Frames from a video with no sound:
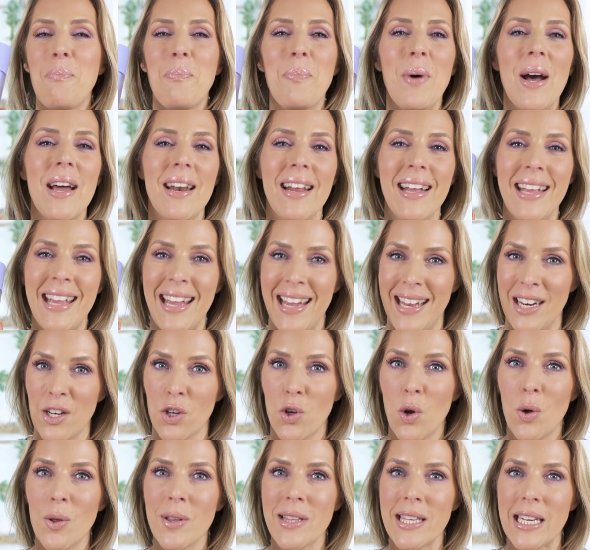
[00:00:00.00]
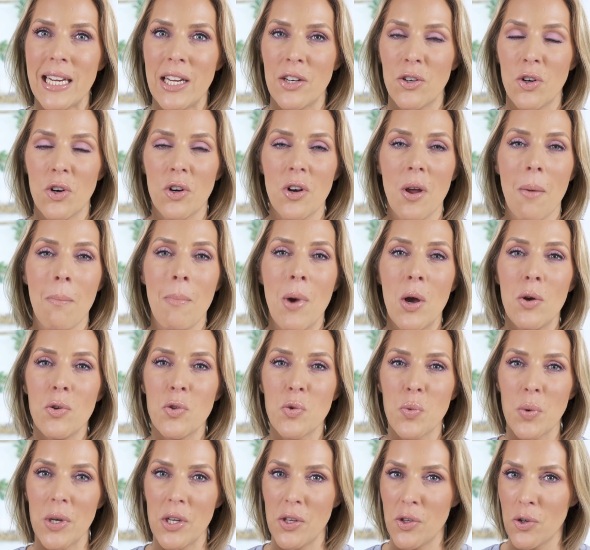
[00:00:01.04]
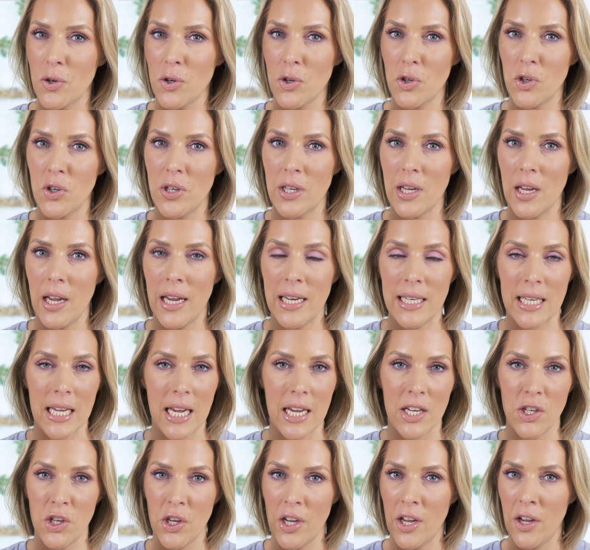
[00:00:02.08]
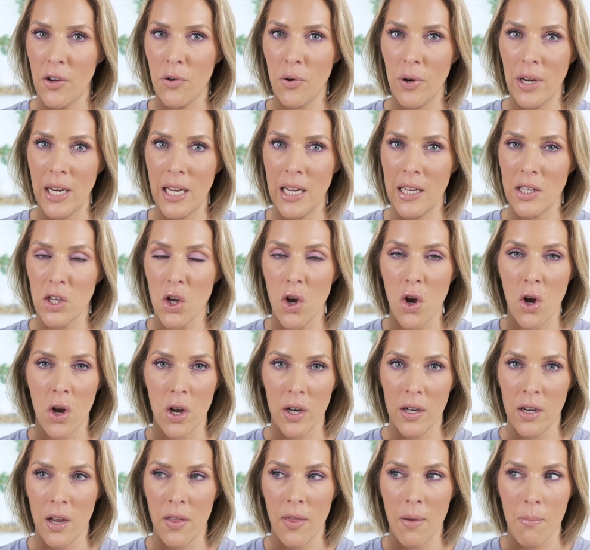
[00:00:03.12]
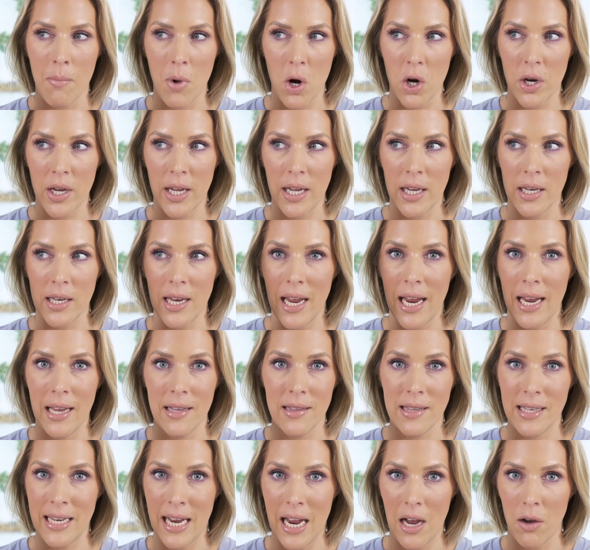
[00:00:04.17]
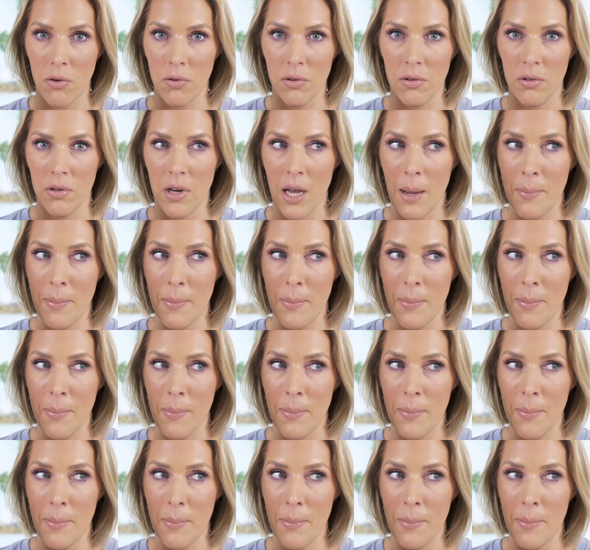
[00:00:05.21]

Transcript: But again, gold standard, most researched anti-aging ingredient on the market, hands down.